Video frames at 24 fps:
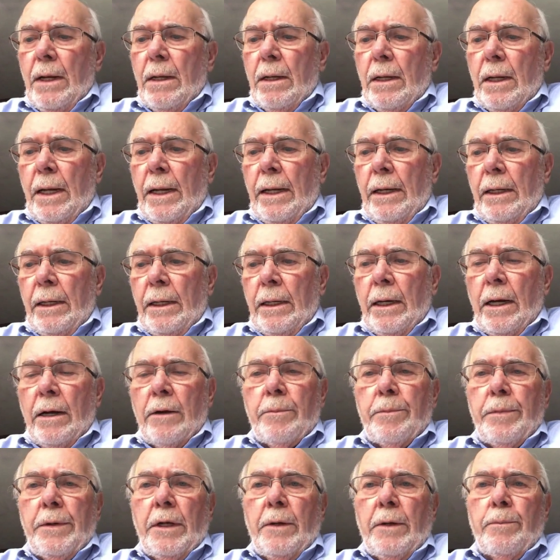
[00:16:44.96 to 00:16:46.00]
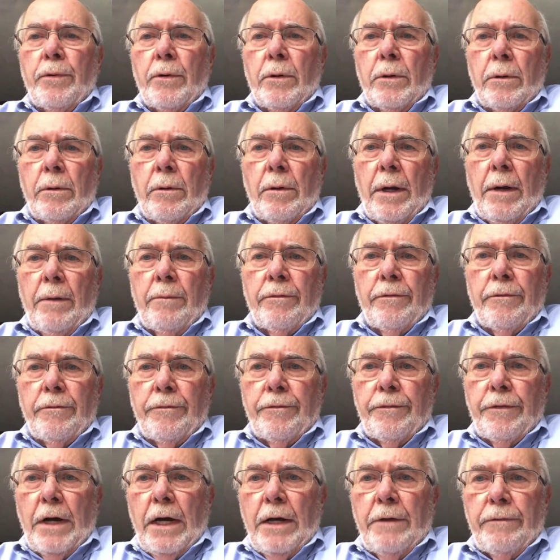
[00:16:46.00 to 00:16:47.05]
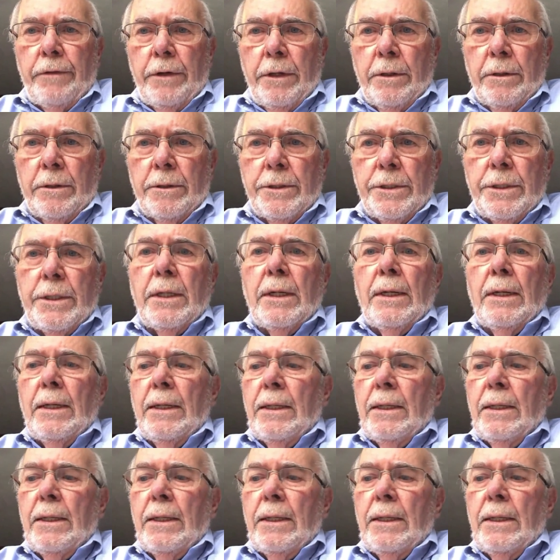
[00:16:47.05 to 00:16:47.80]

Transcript: AARP program for five years